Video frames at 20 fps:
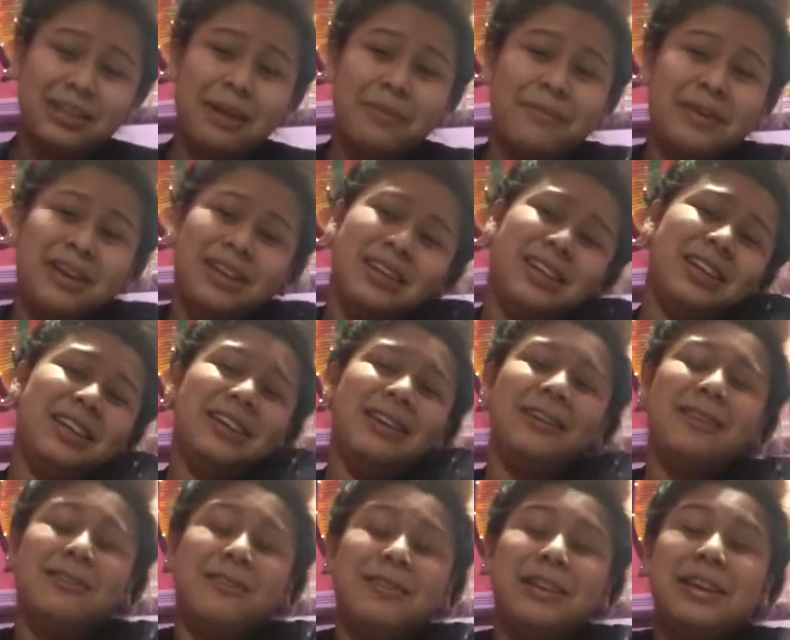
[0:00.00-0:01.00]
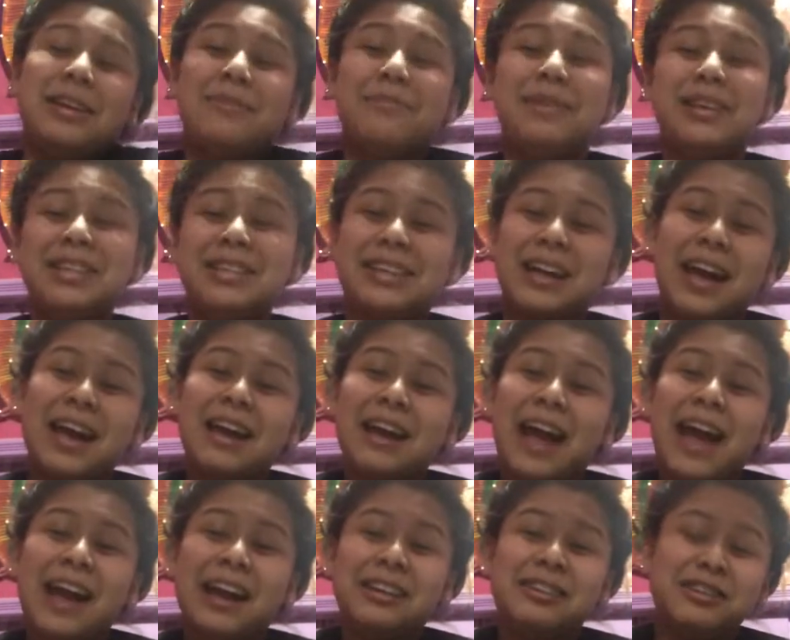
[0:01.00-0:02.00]
I mean it, it, only means I
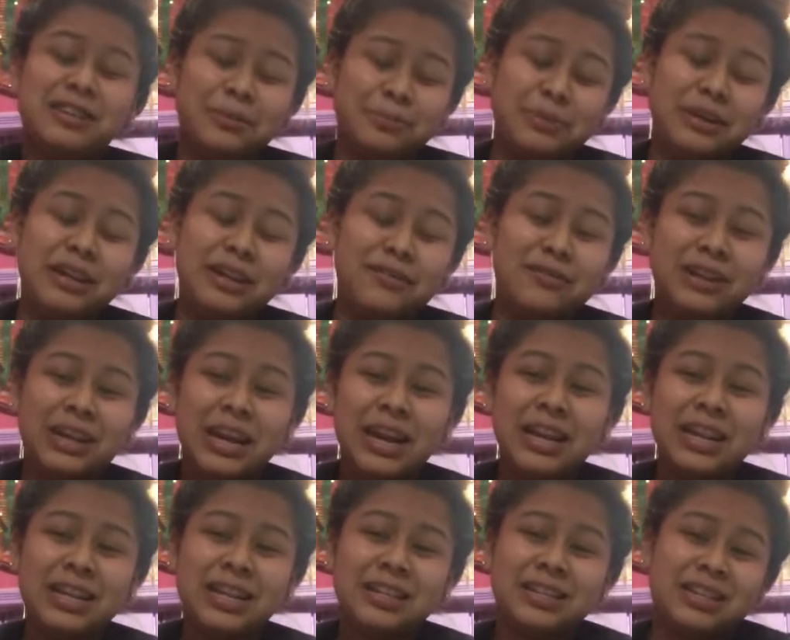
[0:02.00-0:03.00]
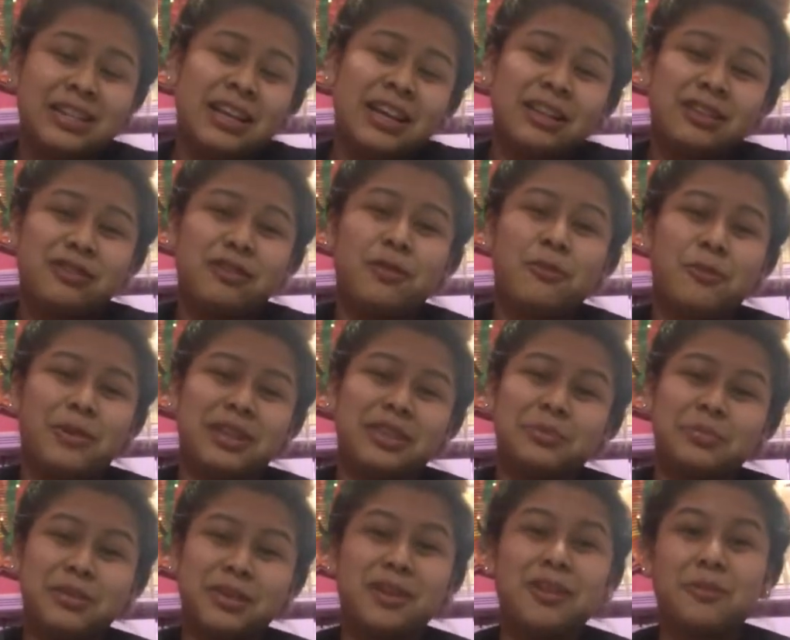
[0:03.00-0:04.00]
I actually believe in aliens and I don't want
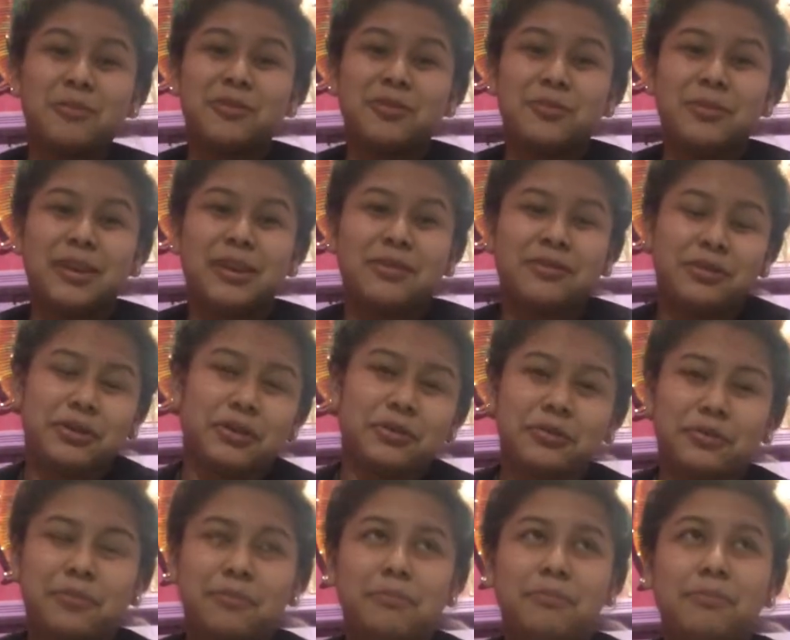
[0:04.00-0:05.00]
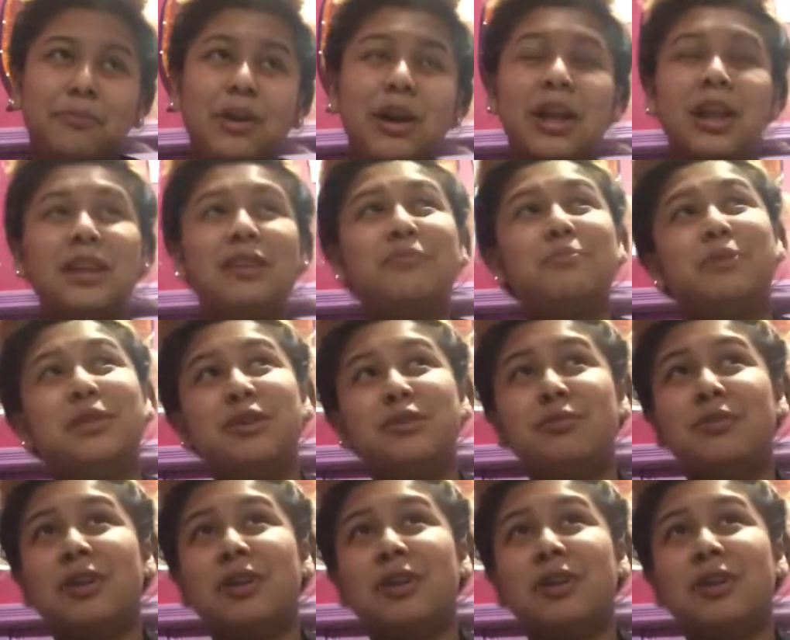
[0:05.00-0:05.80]
them to come to me. So aliens, please